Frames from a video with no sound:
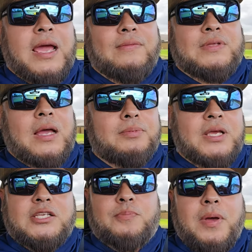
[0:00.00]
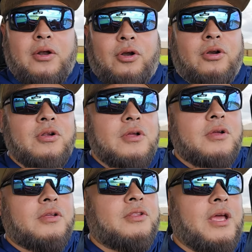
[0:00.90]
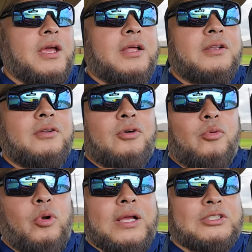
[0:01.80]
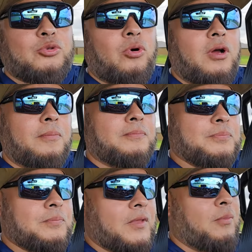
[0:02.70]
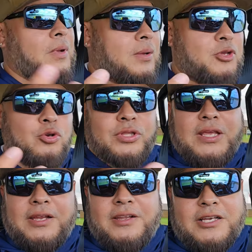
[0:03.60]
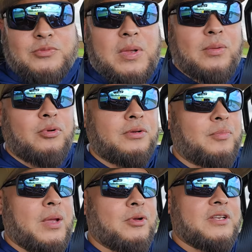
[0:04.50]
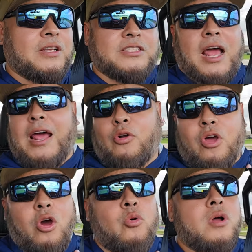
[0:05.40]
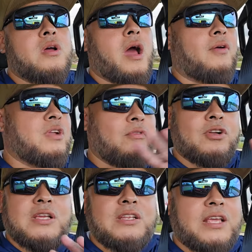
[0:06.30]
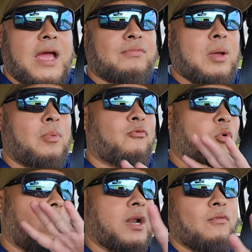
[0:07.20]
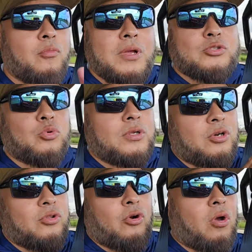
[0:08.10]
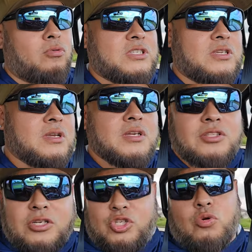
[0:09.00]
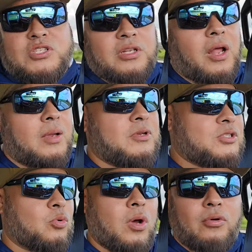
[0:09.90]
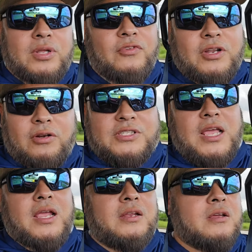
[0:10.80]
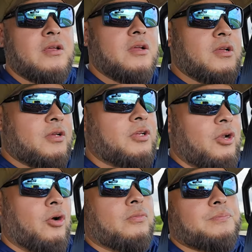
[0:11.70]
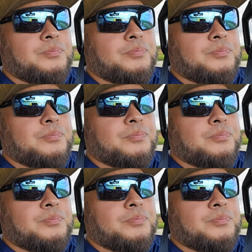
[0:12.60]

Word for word: gaff top tastes better than red drum Maybe you think it does. Maybe maybe it doesn't. I don't know. I've never eaten Gaff Top before. I never mess with it. You know, they're always they're so slimy, so I don't even entertain. You know